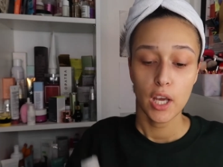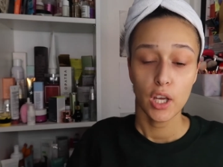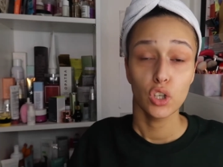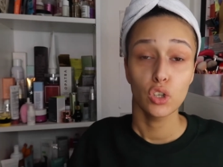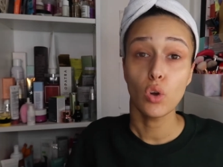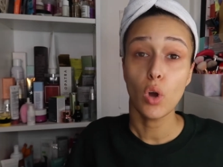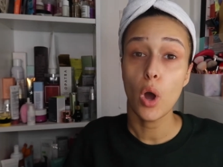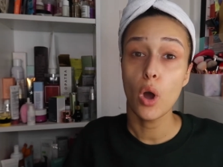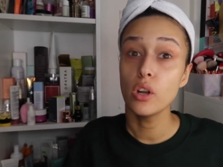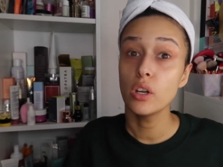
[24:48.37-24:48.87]

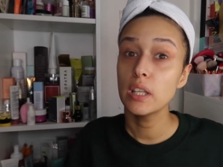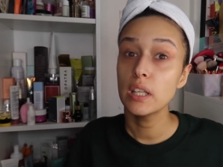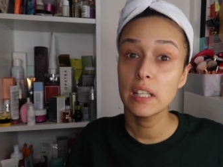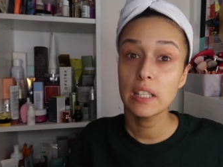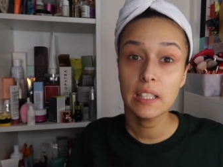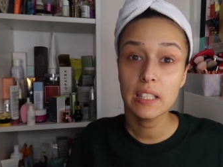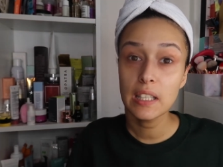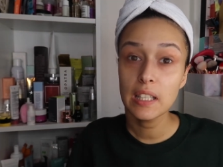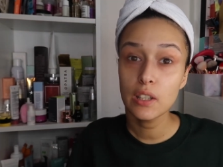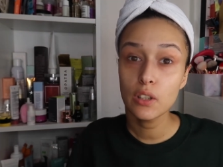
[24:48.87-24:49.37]
you only
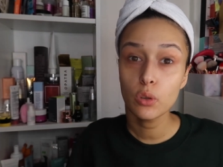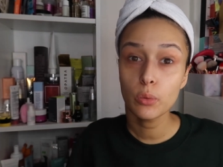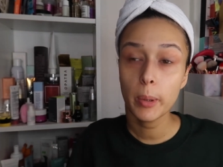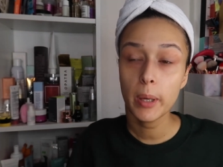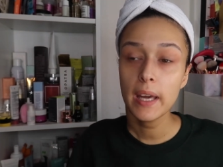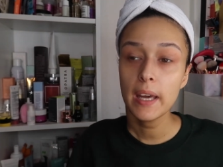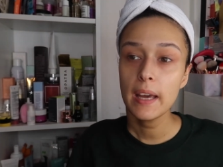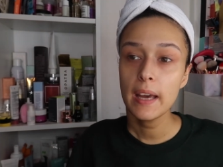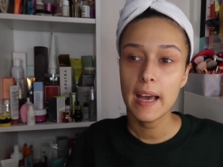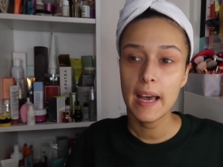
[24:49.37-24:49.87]
need a little
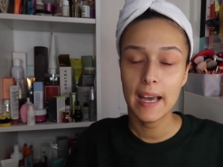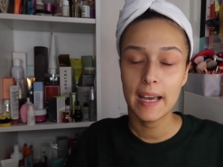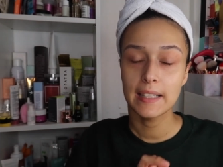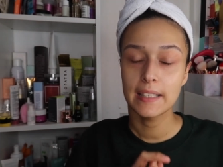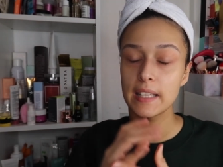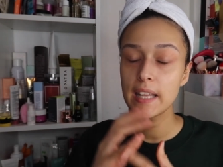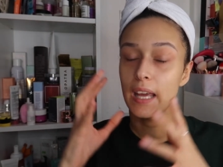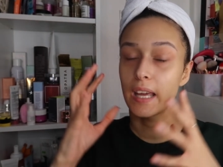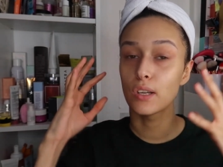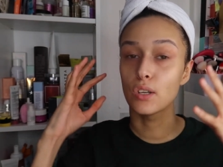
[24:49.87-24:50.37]
bit
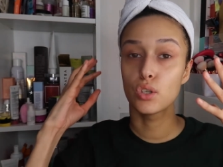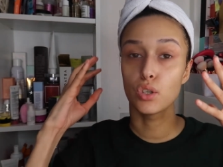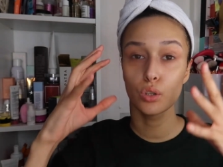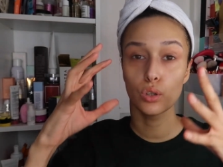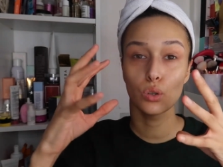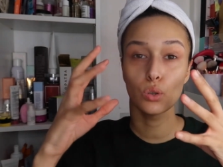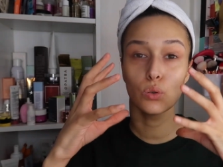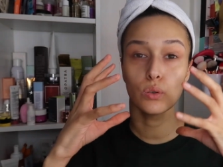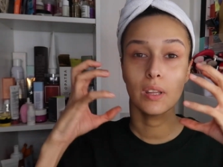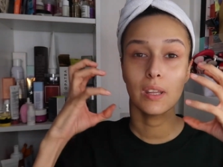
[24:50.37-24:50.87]
and they
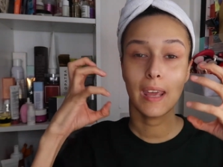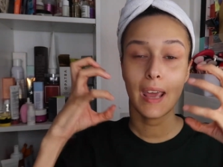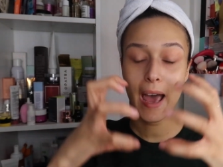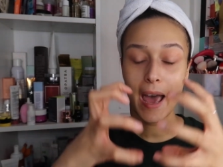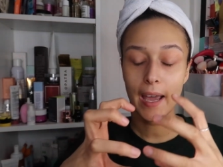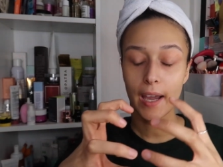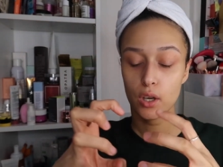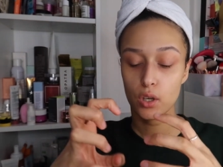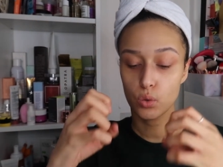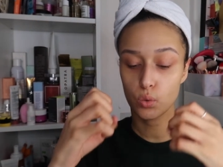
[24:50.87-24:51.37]
do the
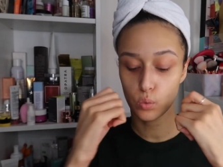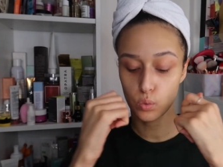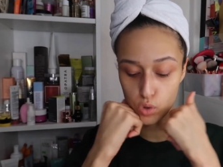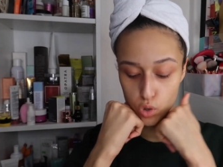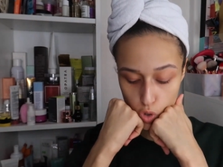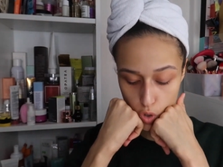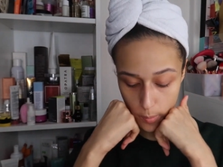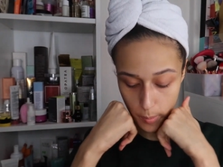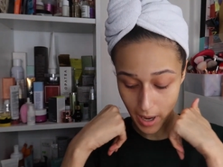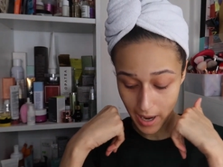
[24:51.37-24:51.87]
actual
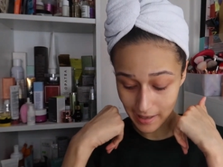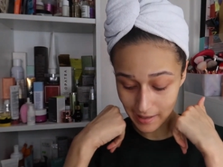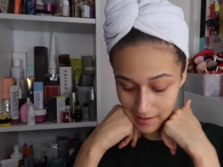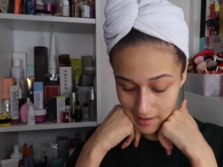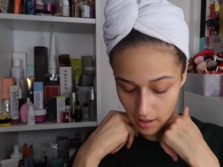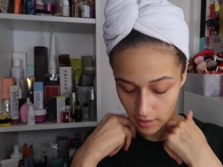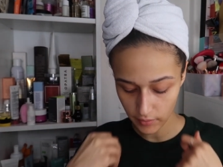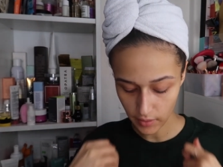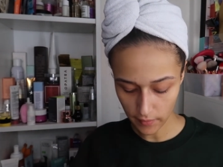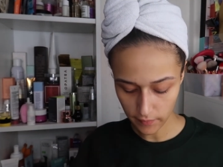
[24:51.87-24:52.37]
job i
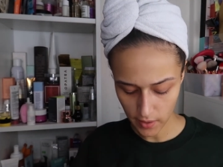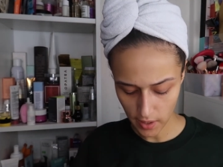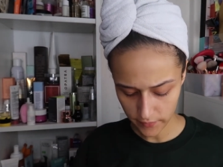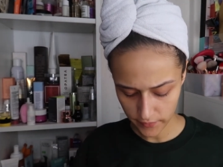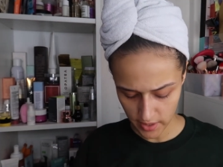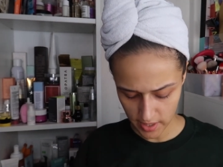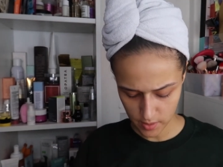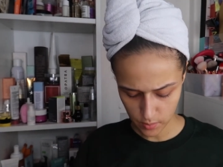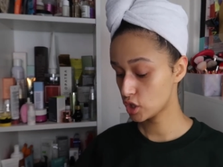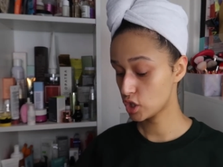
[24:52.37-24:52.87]
love love
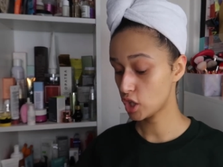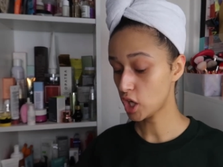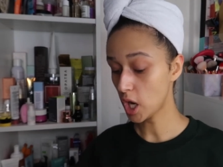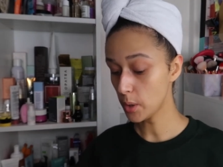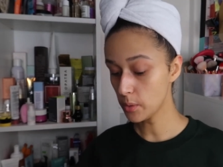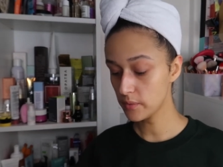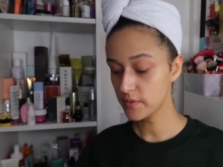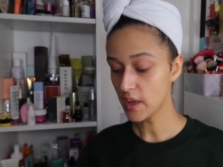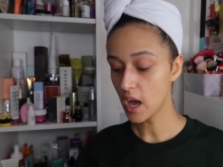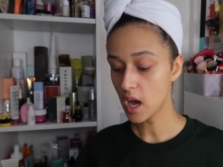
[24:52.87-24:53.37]
love these to
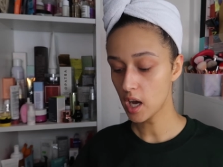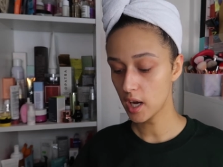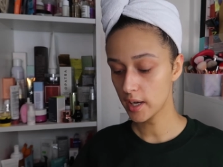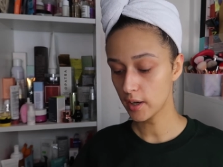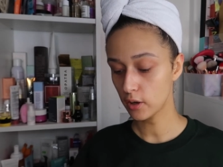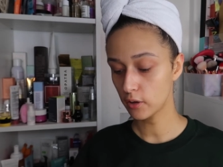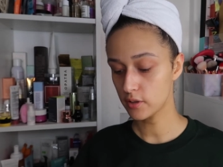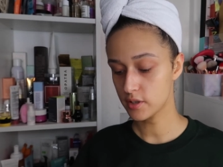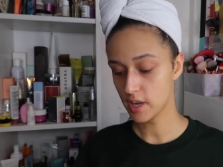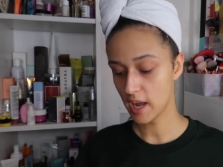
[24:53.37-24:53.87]
go with that i
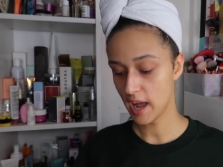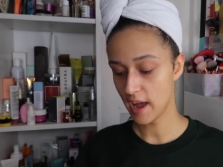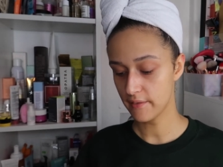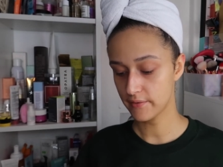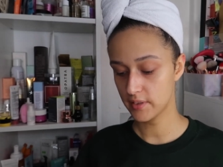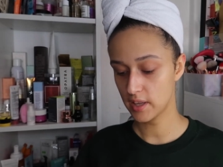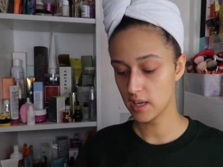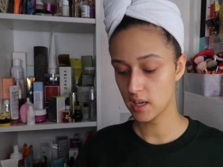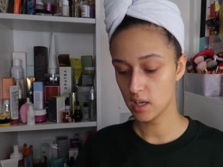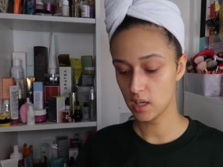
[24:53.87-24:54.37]
also
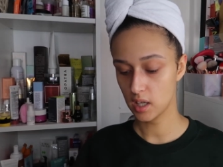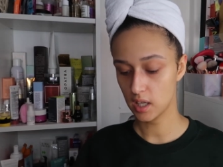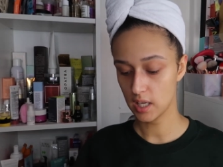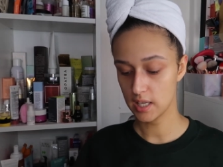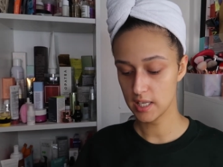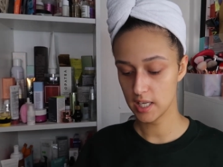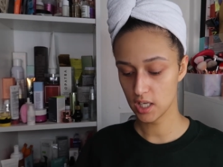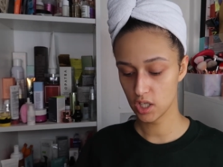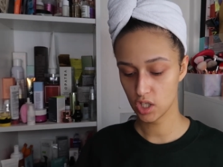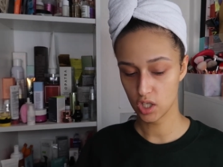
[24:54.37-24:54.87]
have the
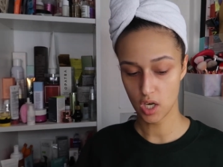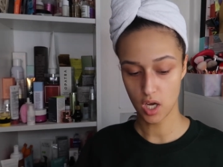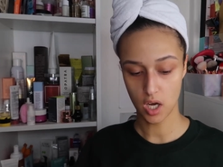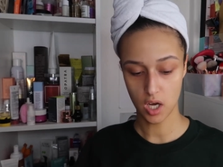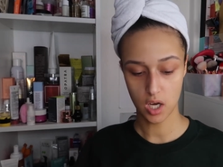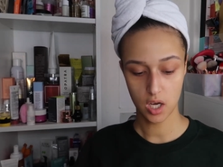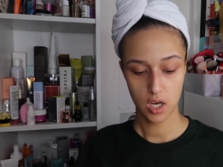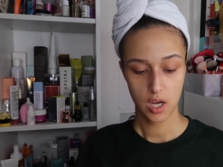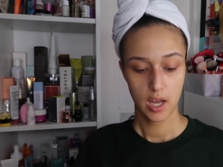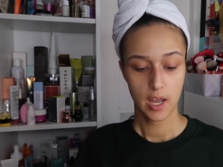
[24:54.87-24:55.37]

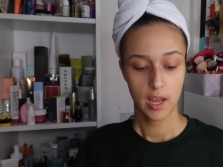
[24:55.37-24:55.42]
conditioner